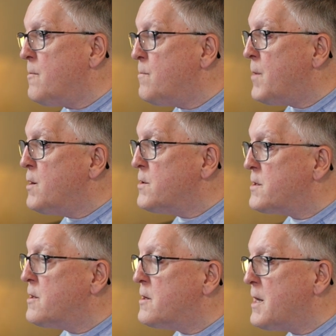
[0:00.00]

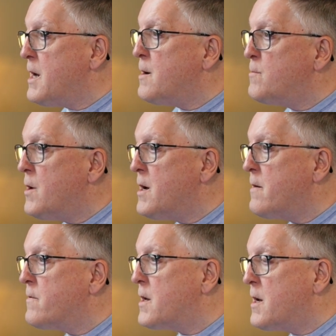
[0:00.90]
Most of the time, you
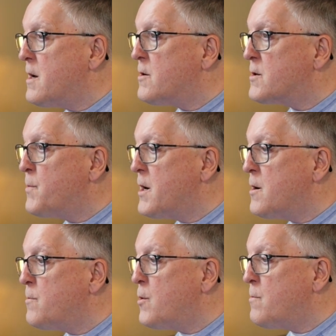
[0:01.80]
have an accounts
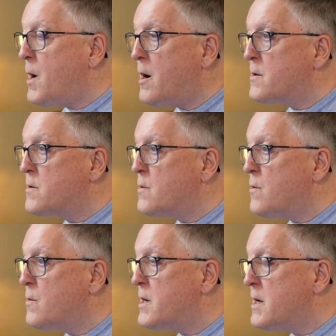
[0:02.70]
payable
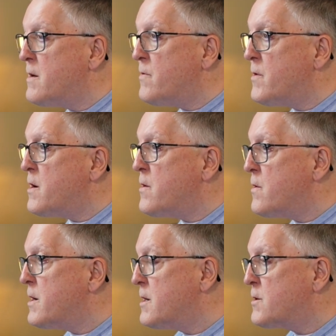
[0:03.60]
module in
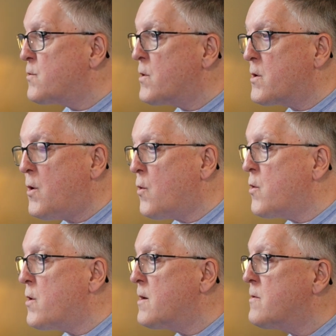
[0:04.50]
there. It's
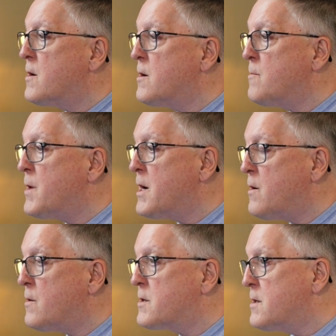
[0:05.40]
recording the
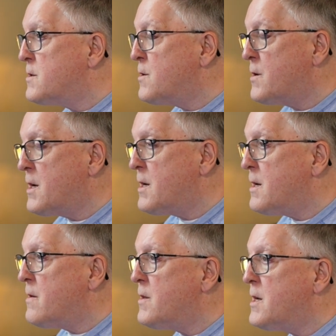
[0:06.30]
amounts as you
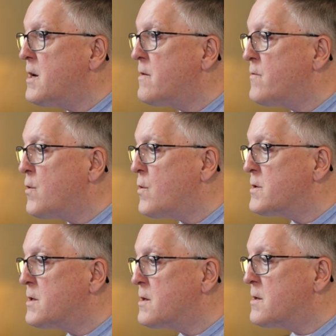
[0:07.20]
key in the
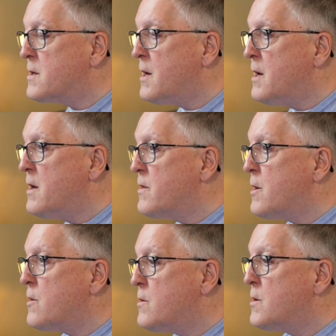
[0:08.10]
invoices
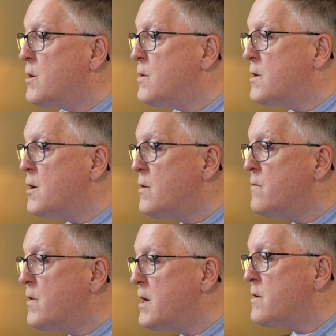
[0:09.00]
that are due to
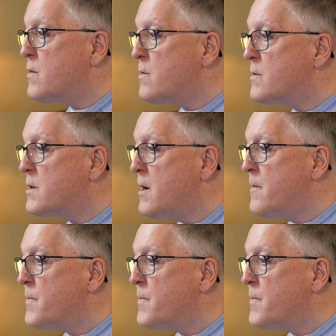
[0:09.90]
vendors